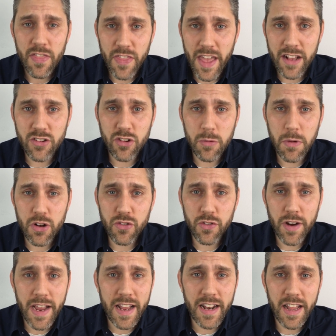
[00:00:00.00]
Thanks so much
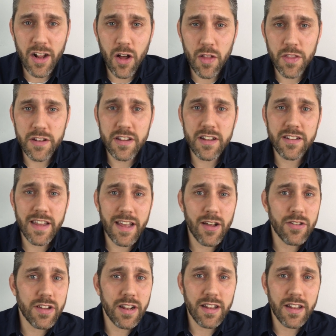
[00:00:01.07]
for handling all the details.